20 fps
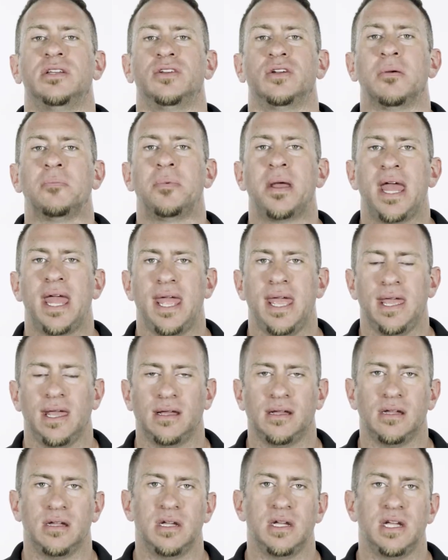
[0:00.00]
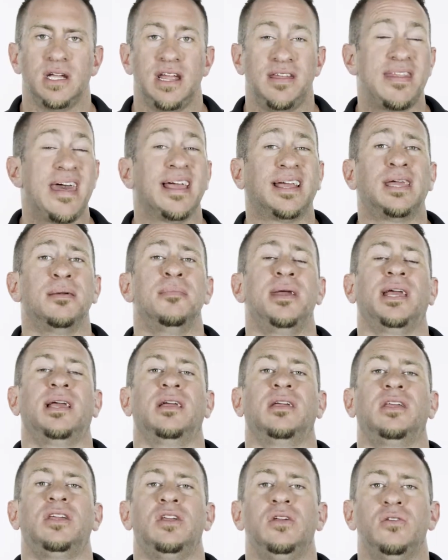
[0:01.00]
that you're paying. And that can make
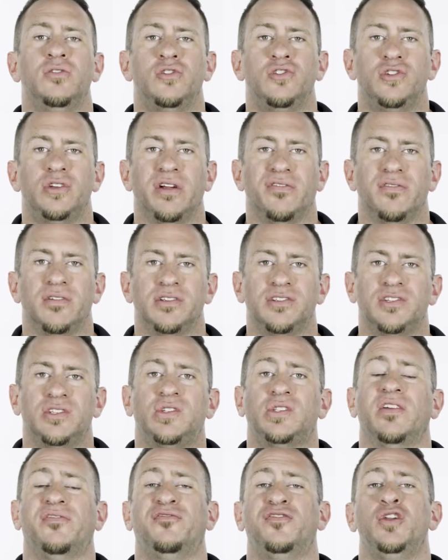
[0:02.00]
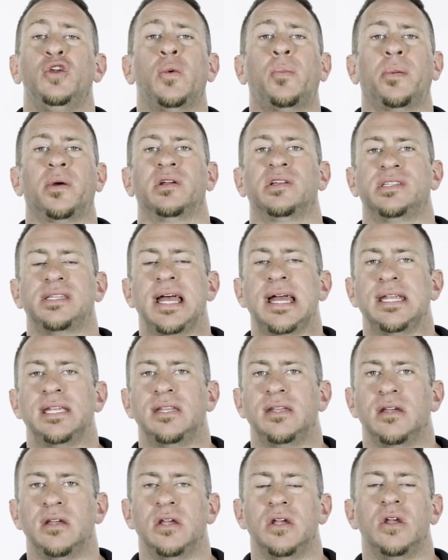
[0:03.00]
a huge difference. Just a few
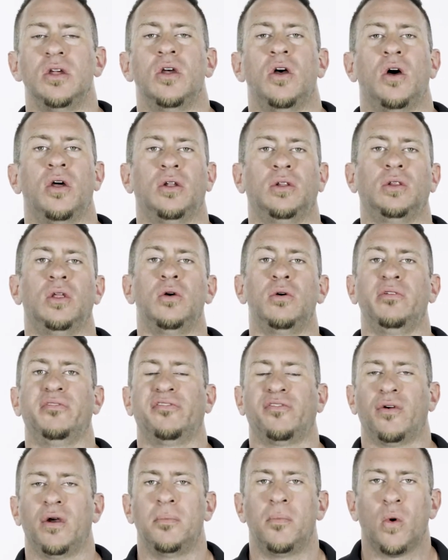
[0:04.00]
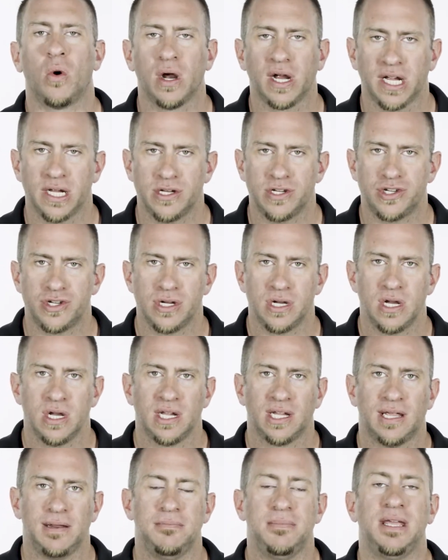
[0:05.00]
percent on a loan for a mortgage
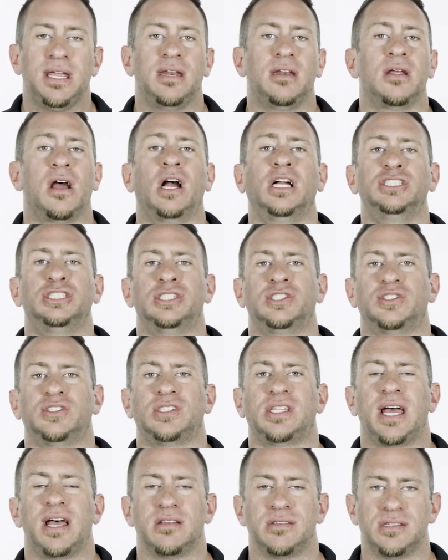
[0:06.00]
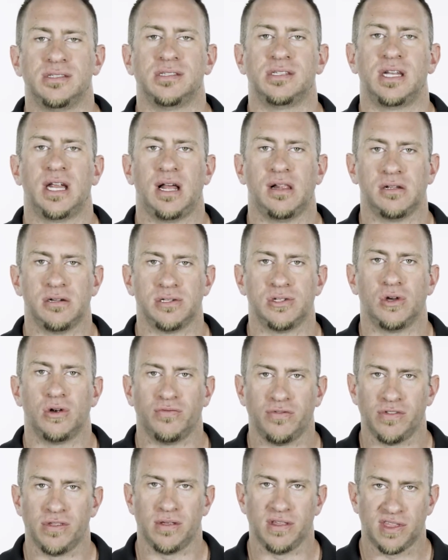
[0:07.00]
can mean hundreds of thousands of dollars
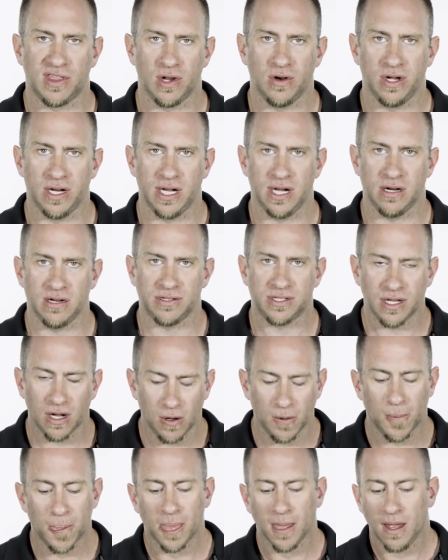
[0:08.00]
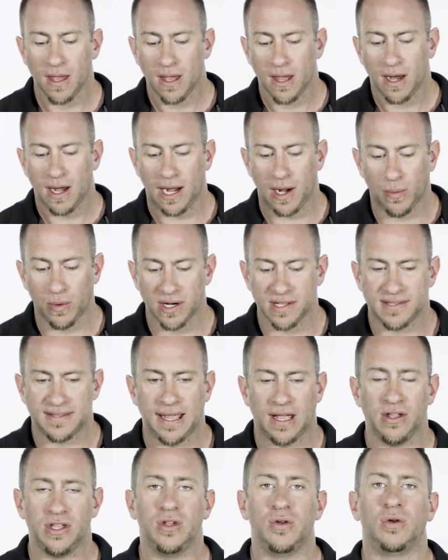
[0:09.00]
over the 30 years. So I want to
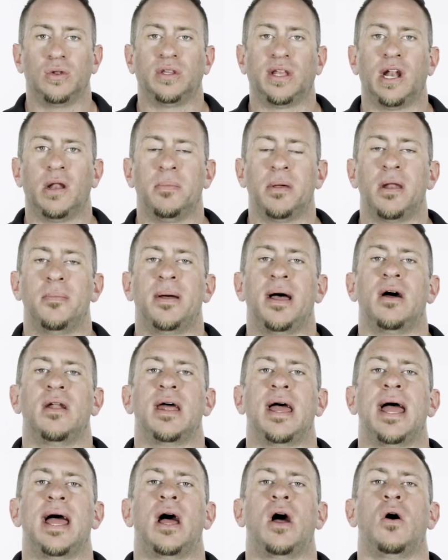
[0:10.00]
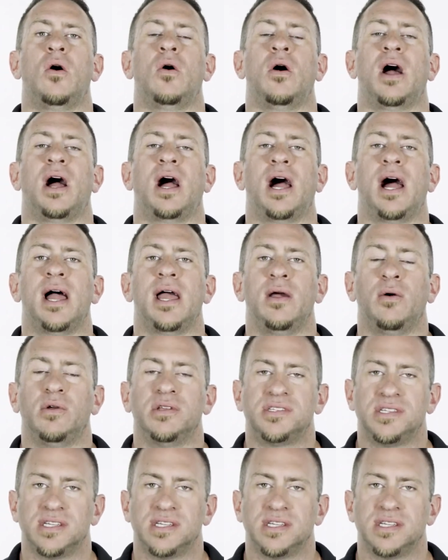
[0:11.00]
tell you a little bit about how I was